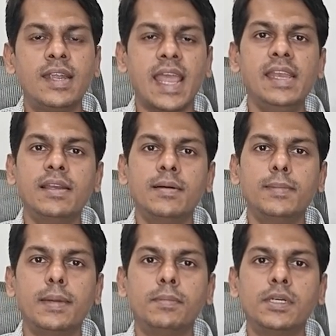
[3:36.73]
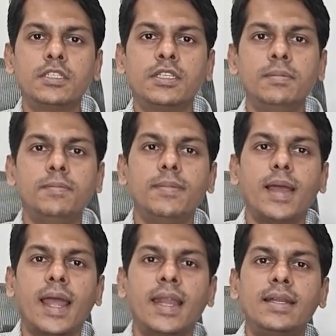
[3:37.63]
10-year membership
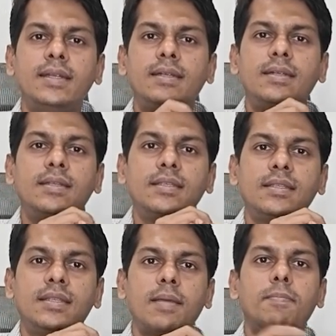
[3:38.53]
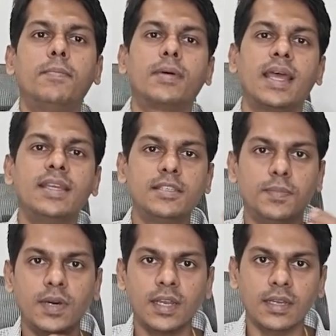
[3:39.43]
at the same
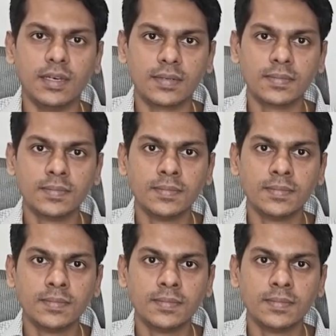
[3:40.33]
price per year,